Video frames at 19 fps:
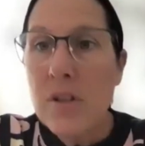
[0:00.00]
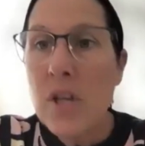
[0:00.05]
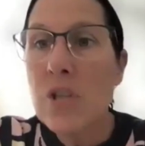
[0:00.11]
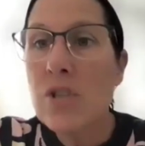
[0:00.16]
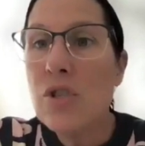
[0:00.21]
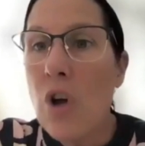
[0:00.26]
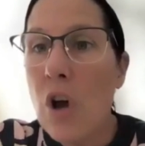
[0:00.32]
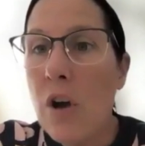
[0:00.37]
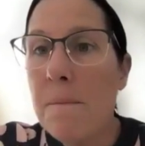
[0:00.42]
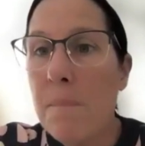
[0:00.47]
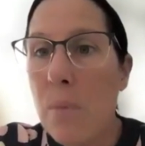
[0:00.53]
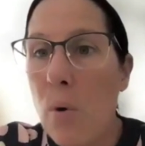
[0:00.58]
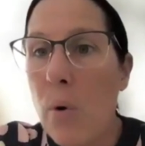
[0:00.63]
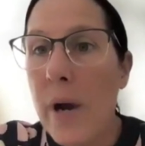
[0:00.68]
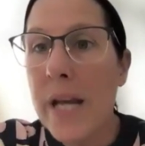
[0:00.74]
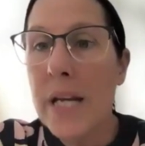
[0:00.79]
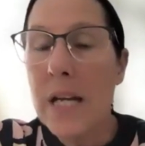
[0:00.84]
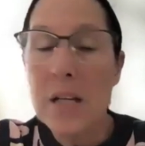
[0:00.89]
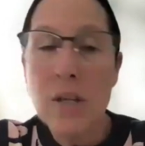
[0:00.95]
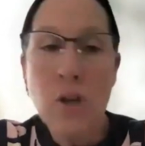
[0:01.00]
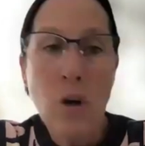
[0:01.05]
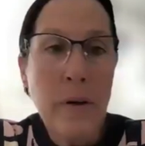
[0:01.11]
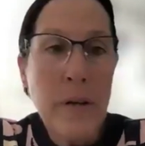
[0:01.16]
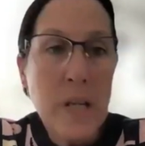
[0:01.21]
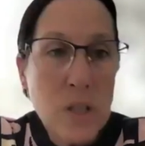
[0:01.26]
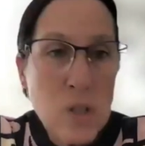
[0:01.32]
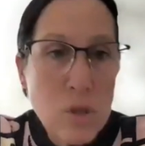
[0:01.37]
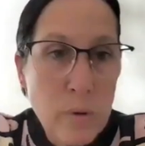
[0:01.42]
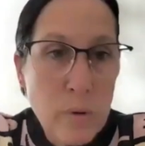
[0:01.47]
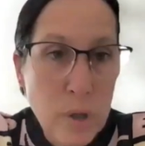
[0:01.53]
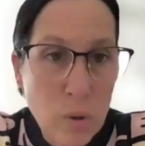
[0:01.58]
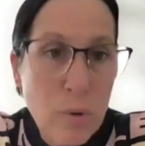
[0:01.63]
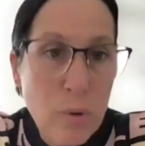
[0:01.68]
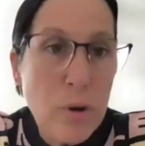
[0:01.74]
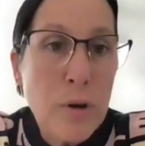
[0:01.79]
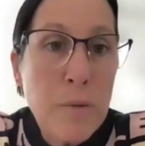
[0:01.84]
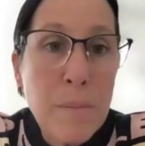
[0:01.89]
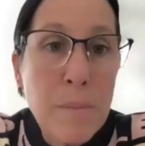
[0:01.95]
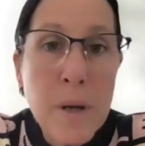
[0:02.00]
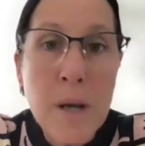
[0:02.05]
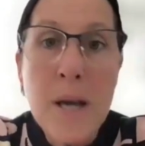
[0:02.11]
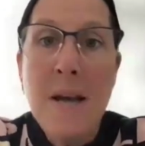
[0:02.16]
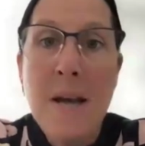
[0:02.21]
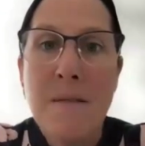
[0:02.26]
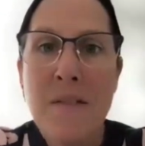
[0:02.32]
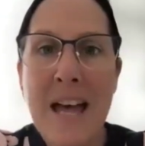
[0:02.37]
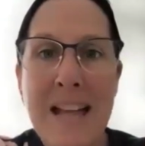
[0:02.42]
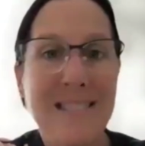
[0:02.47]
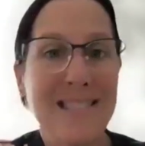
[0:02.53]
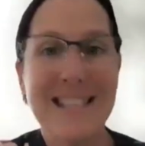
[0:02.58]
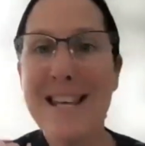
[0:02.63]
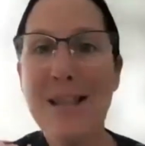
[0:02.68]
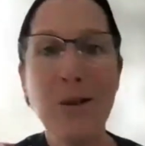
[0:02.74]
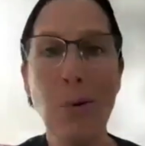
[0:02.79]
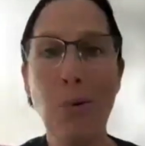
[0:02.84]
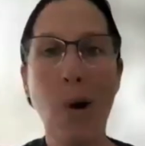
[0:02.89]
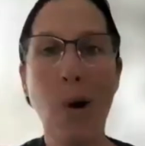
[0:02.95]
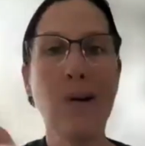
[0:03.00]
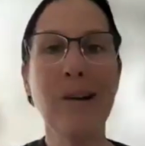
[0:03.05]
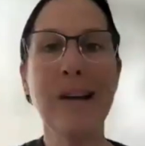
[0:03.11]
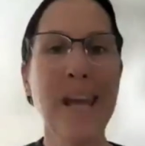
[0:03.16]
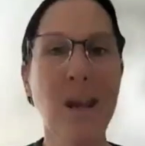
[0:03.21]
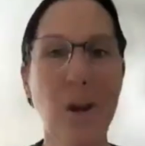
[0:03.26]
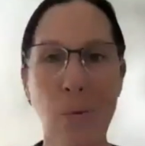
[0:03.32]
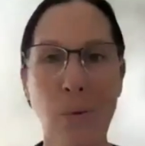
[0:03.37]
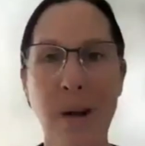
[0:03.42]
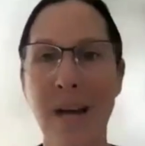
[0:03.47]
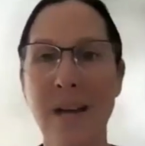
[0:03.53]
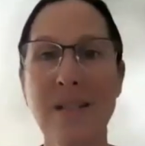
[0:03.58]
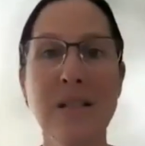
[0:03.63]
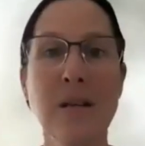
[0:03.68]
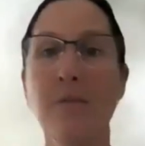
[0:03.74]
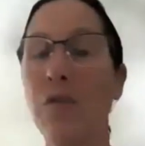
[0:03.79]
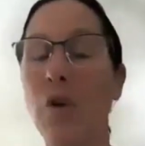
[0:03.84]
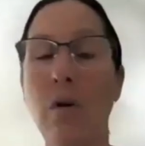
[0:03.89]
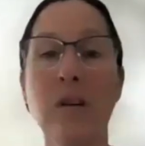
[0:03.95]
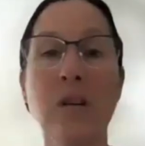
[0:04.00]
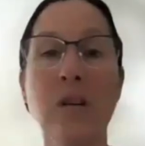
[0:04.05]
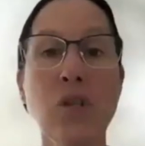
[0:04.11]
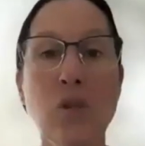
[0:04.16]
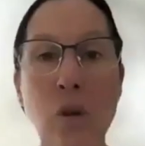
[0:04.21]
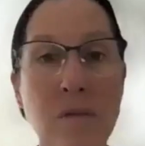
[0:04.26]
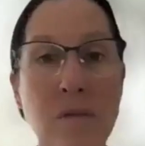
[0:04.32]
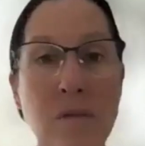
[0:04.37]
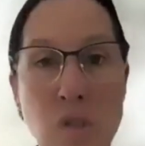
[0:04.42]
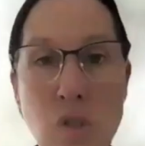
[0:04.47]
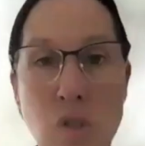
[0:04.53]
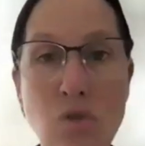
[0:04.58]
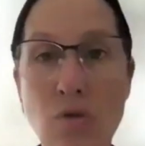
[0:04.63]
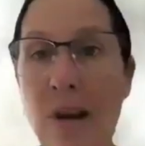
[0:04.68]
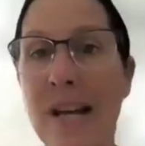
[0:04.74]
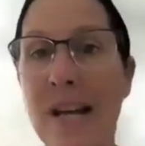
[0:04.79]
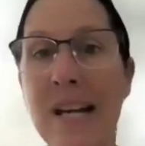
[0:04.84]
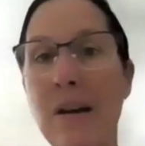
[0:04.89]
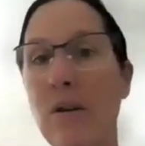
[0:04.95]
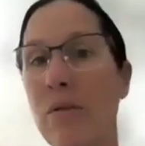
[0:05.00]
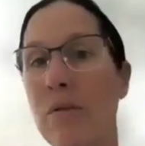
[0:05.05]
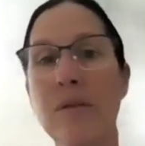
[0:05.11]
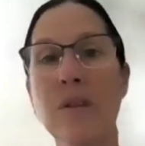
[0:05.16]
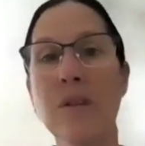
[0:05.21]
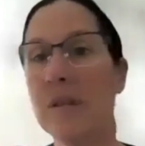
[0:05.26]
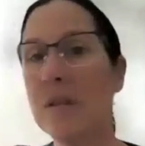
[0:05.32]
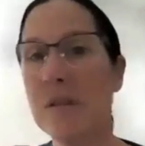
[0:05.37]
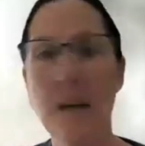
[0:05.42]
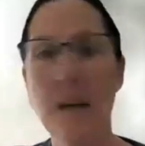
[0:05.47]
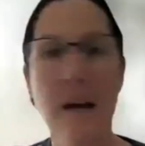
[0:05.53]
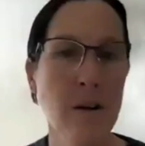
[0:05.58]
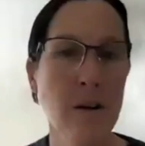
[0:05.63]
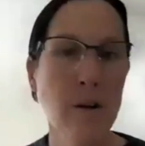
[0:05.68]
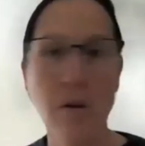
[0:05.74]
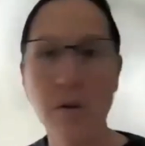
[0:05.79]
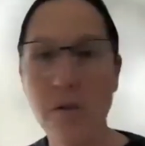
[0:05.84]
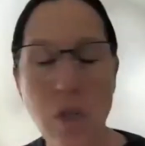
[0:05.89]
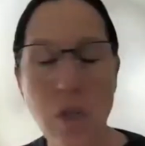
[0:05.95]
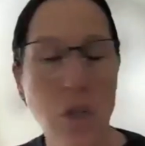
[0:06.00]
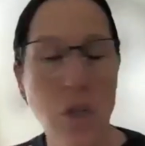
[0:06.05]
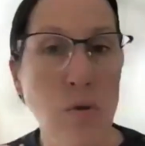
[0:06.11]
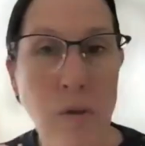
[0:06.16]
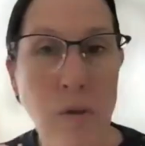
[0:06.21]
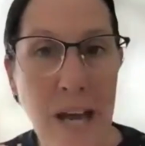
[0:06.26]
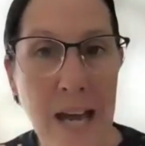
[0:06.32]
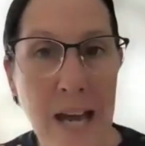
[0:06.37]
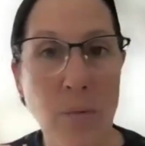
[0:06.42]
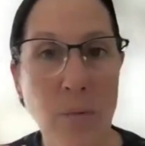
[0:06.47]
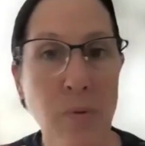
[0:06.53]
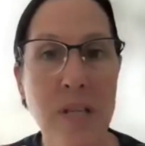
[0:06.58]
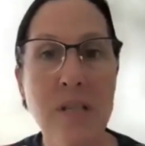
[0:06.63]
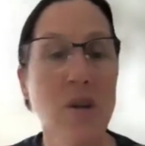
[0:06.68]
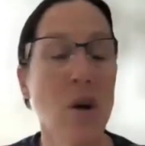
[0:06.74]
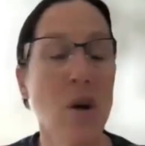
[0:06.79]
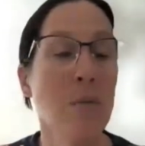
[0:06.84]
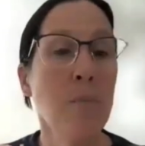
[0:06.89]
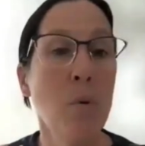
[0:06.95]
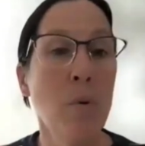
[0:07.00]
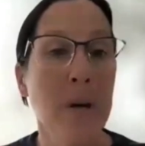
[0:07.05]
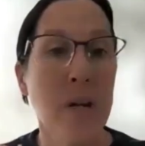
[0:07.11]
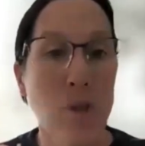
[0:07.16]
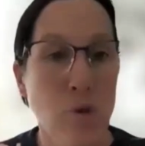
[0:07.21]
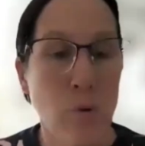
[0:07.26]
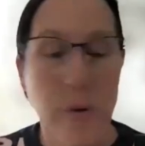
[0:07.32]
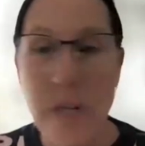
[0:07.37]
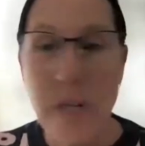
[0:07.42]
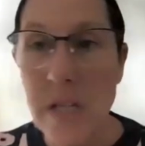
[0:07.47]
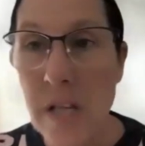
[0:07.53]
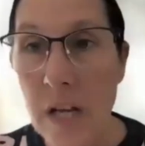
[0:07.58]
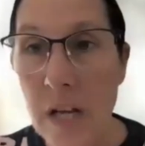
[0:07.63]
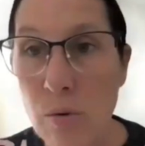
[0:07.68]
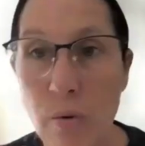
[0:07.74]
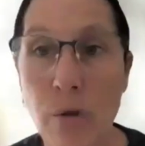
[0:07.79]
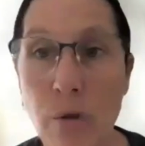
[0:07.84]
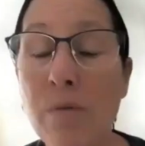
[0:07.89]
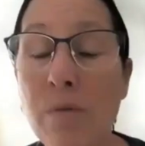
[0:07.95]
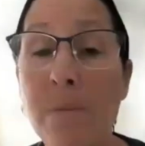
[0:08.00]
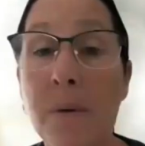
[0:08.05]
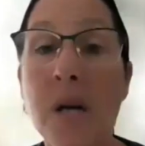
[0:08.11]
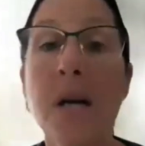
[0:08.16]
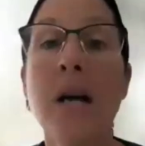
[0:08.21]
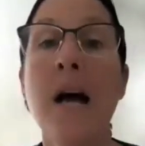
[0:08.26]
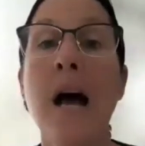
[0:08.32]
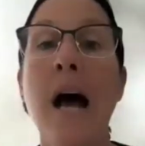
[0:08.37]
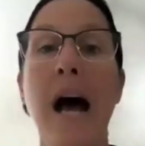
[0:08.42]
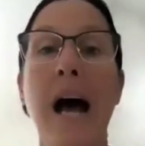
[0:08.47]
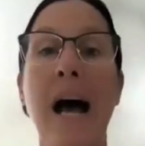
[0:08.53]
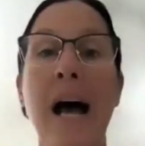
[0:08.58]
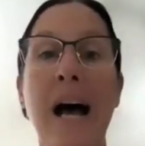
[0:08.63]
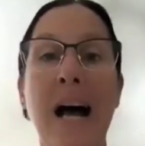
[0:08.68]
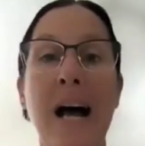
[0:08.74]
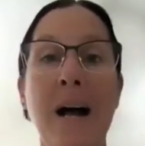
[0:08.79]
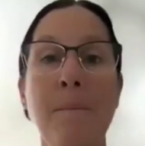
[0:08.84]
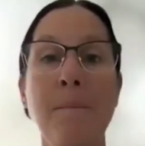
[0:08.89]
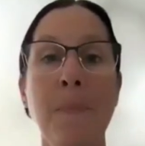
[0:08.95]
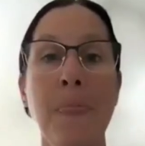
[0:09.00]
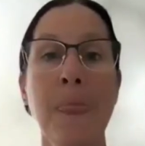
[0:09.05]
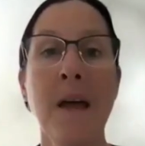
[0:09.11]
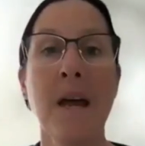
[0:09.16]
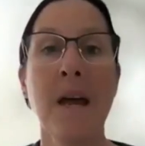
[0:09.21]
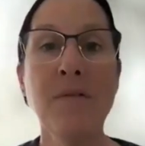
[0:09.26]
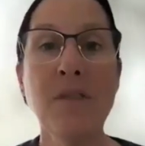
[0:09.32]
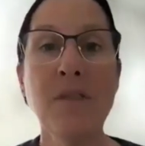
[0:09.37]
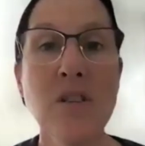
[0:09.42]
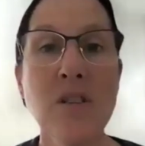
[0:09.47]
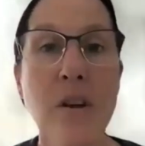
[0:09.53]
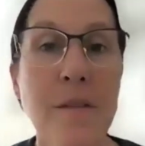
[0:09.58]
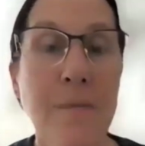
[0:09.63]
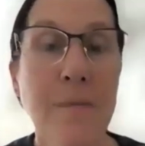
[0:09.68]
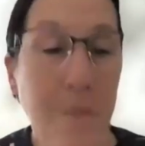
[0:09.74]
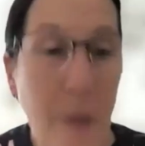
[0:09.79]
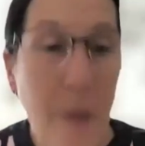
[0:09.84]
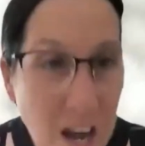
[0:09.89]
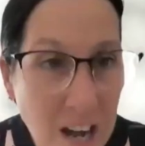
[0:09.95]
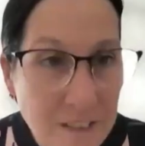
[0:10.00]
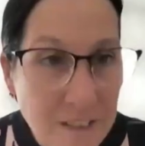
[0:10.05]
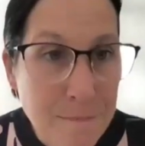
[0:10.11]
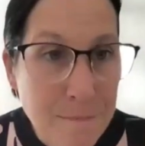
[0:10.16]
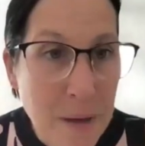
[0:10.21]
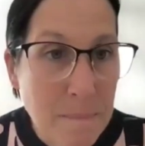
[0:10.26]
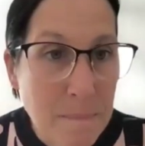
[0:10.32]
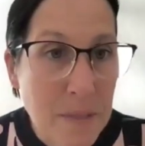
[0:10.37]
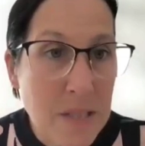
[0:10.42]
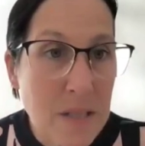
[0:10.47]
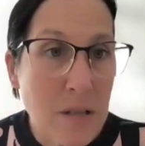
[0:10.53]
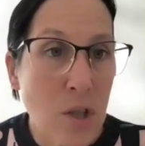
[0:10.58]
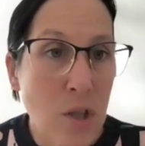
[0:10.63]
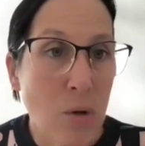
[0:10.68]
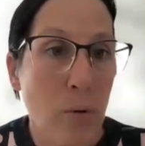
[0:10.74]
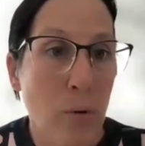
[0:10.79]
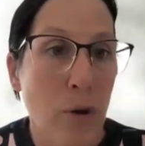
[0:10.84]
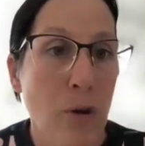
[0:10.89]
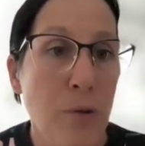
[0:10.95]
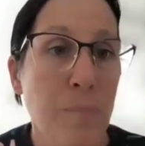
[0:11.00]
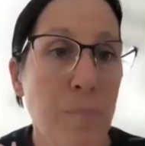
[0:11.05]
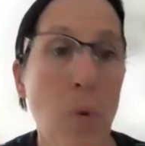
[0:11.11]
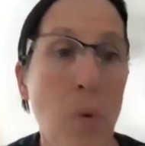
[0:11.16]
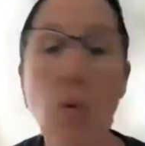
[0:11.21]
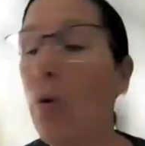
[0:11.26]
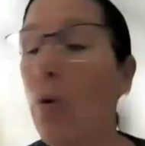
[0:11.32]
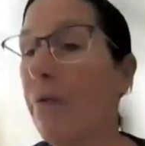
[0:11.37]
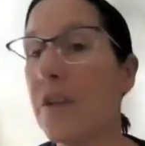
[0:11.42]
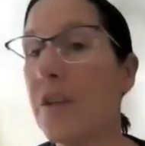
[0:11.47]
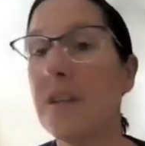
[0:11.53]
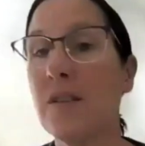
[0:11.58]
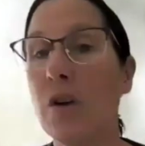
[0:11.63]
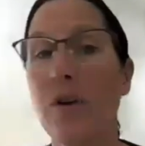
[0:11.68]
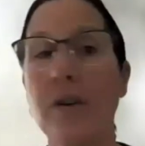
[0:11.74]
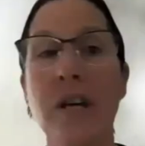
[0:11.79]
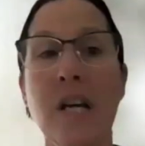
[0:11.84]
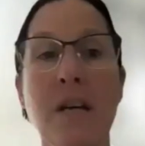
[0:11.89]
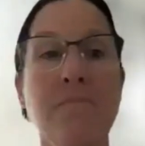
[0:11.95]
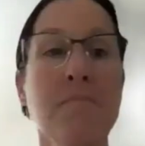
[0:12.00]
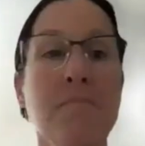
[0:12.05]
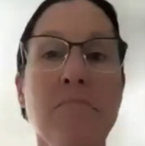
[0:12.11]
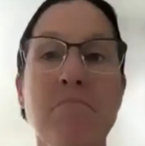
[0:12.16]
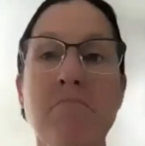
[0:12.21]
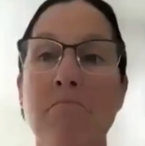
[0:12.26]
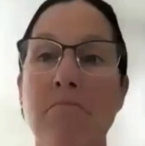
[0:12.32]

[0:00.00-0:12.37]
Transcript: There's no point in going into a group that's in the wrong area. So if you only service Australia and this is, I don't know, in the UK, well, there's no point in joining that group. If there's only 5 members in the group, or if there's only